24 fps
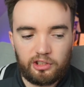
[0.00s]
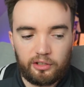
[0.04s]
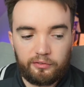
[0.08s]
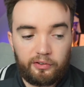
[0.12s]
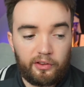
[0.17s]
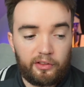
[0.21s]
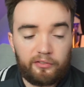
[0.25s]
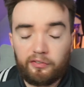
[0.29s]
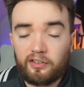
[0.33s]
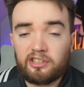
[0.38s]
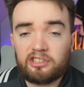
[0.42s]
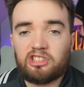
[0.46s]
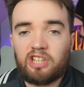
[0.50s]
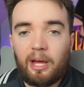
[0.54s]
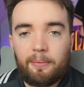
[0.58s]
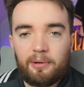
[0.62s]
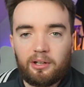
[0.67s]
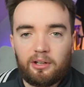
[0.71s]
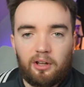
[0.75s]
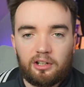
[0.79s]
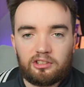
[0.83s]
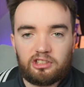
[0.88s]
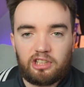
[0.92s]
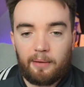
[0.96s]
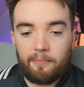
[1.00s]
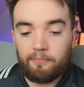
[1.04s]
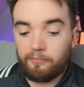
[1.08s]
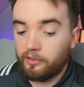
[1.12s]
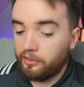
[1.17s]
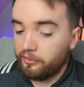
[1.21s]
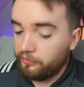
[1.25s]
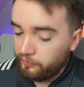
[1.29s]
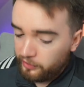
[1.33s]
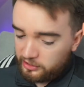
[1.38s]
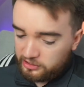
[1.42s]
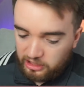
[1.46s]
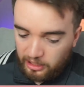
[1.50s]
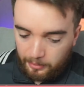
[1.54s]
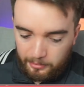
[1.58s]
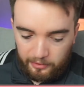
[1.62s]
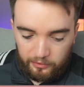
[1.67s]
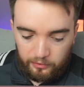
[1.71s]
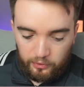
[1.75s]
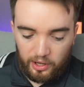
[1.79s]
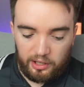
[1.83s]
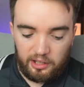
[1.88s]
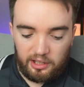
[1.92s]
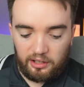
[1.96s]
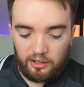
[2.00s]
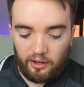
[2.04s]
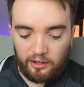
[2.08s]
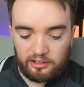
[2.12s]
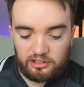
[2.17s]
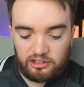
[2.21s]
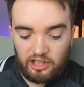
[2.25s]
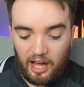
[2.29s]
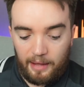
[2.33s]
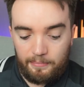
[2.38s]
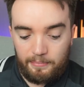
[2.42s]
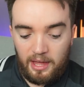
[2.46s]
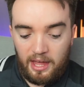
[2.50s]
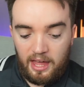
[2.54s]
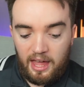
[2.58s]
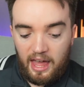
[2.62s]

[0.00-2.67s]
For the first time in a long time, for the first time in a really long time.